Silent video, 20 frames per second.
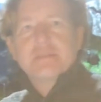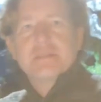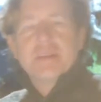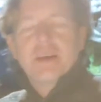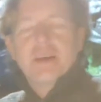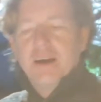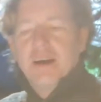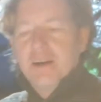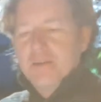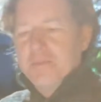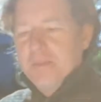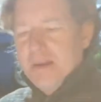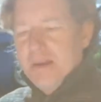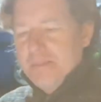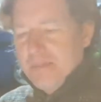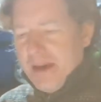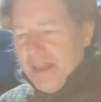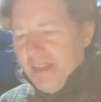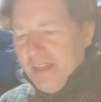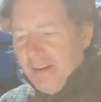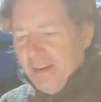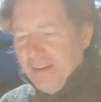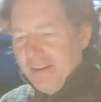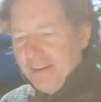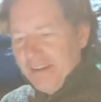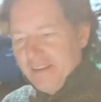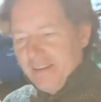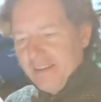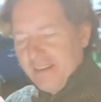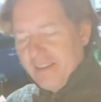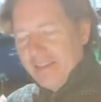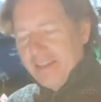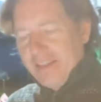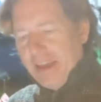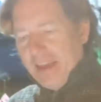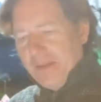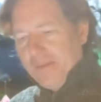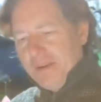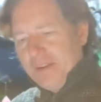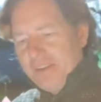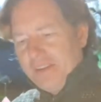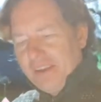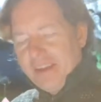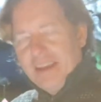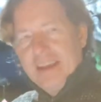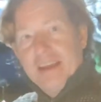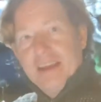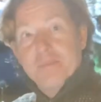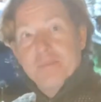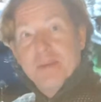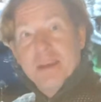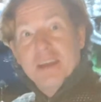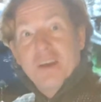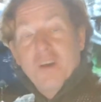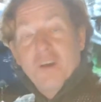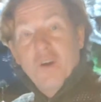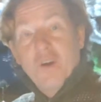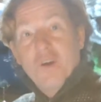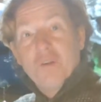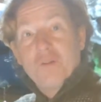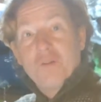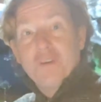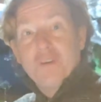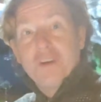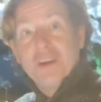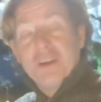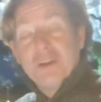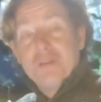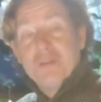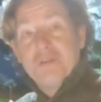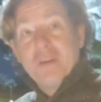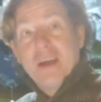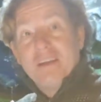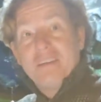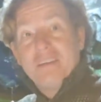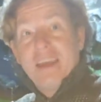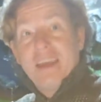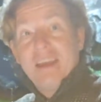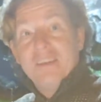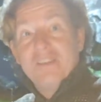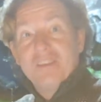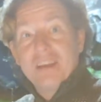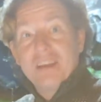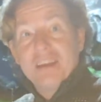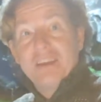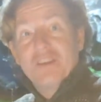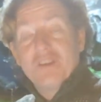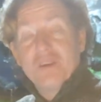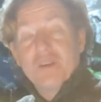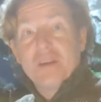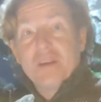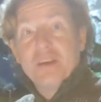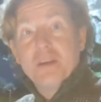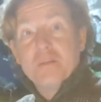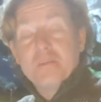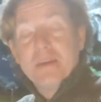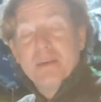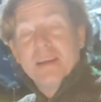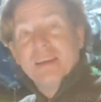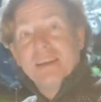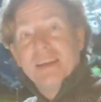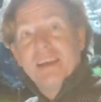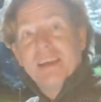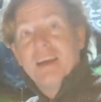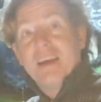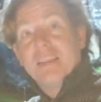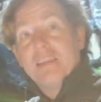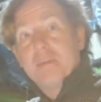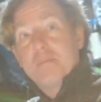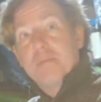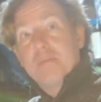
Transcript: Oh, my mother, they were digging a big hole for a new foundation to a new building on their